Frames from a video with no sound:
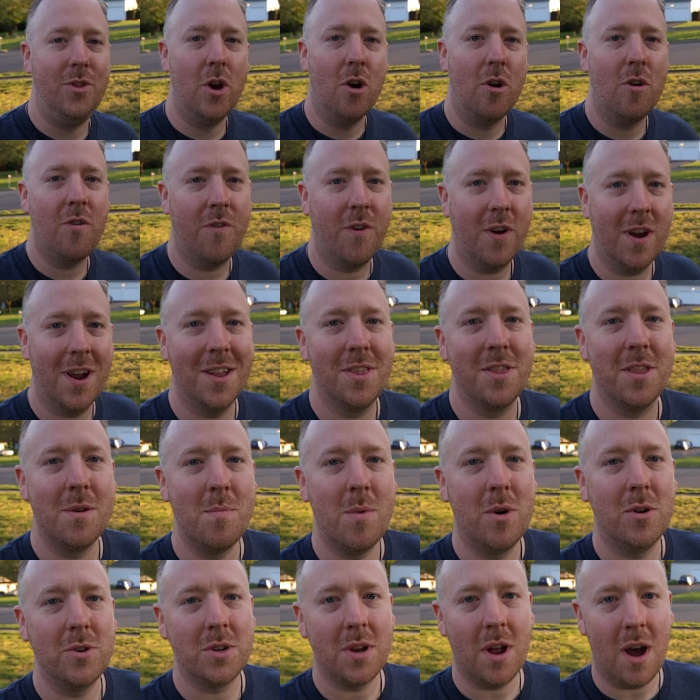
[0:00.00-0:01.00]
And don't forget the
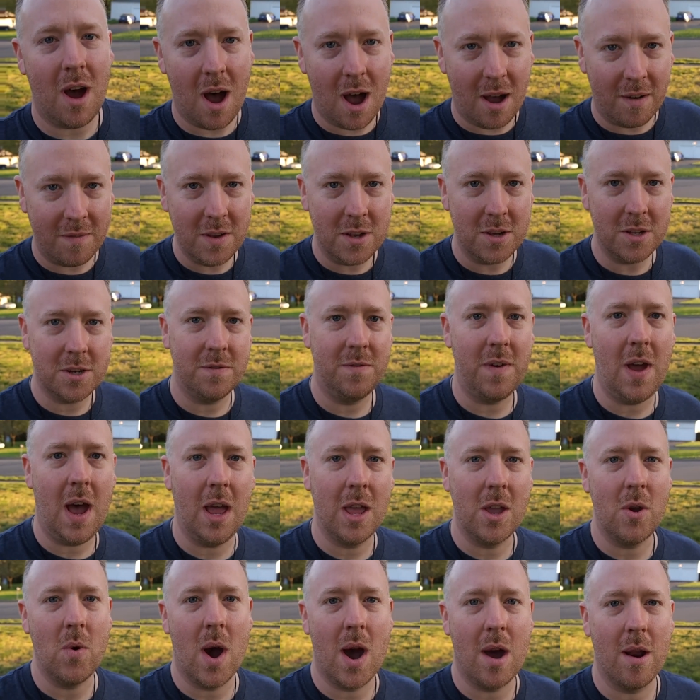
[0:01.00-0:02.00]
most obvious
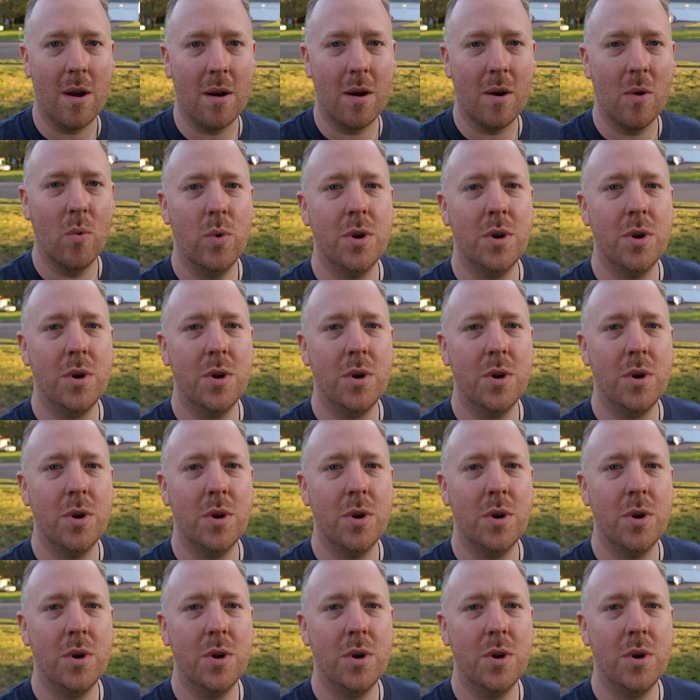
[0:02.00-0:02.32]
value adder,